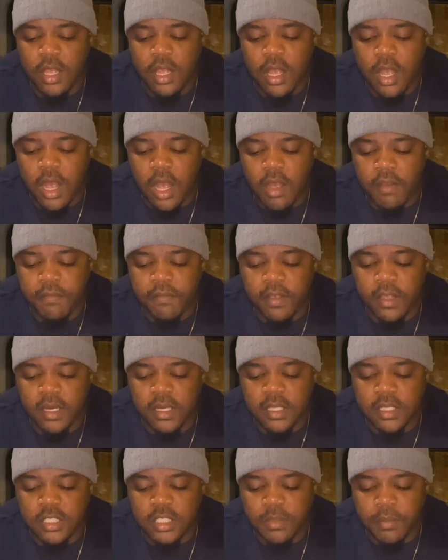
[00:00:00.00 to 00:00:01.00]
of
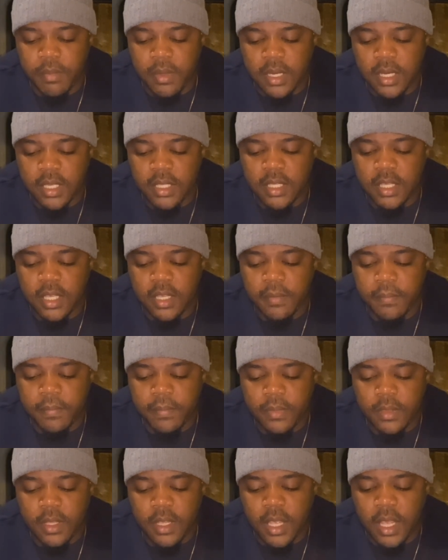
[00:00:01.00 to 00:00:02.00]
eligibility
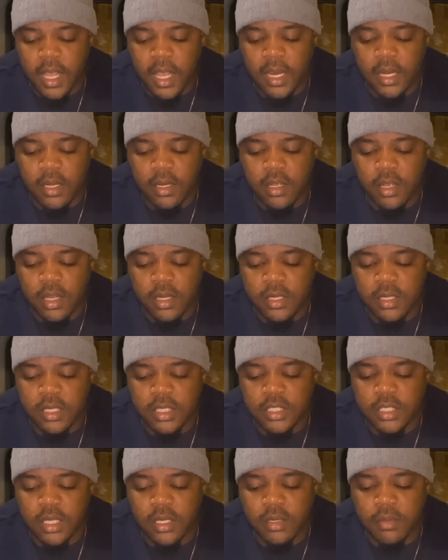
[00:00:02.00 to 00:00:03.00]
and
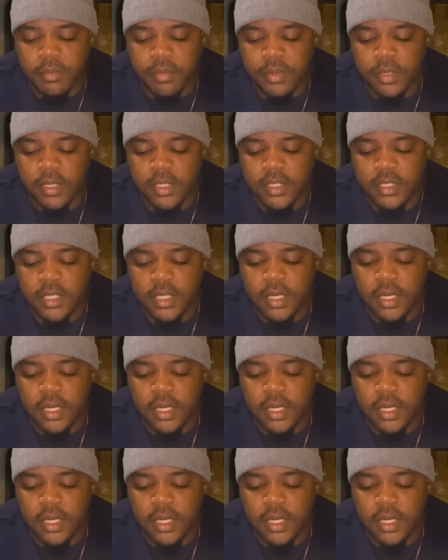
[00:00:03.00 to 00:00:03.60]
condition person